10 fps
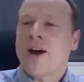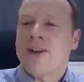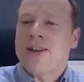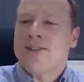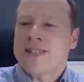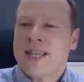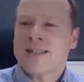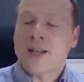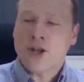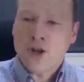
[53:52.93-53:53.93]
In the sense
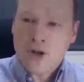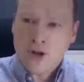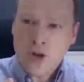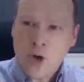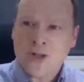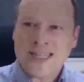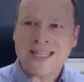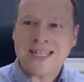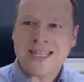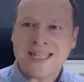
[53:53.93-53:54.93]
that no
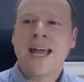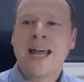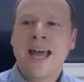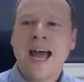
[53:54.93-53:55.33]
side